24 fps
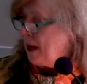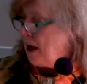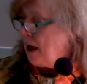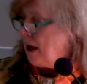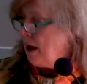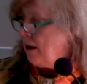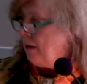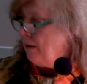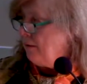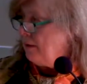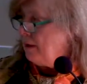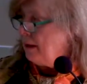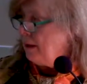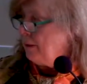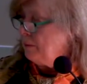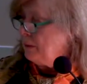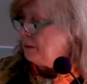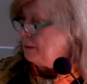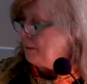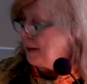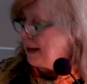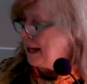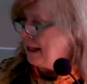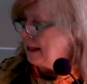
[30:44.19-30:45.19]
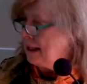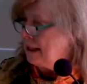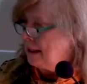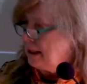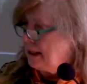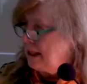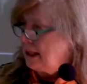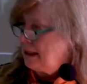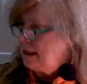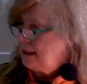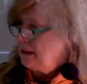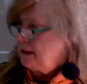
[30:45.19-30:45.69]
Uh, that was painted
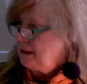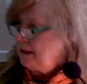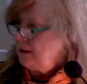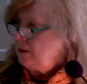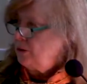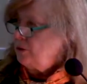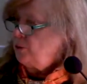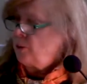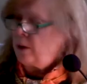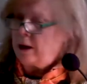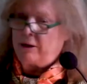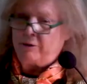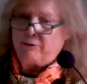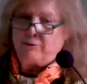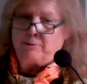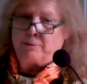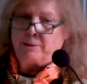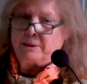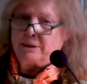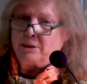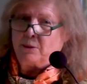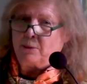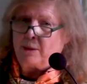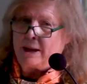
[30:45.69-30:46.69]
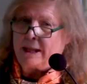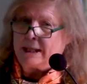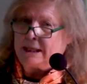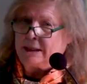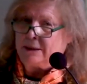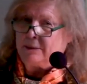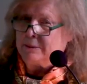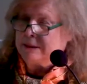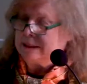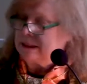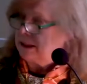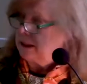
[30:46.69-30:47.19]
in 1812, but the
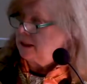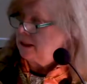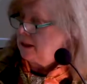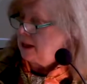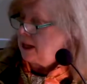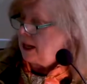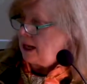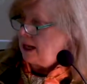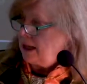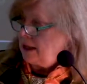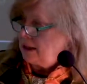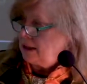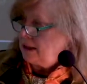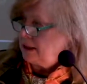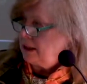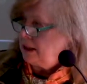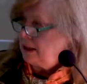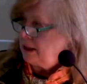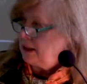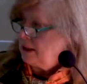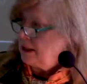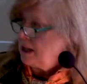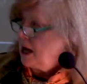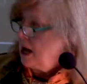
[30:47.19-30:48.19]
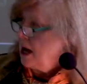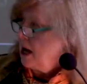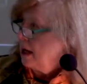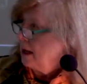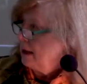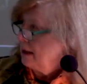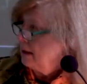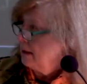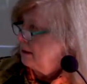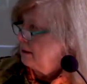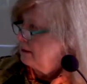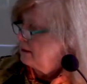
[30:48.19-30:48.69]
wedding was in
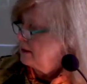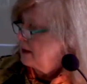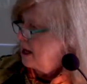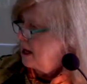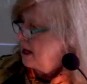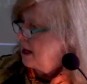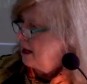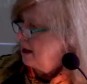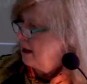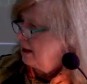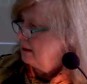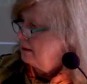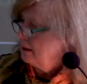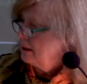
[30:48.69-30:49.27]
1809 or uh, t- uh,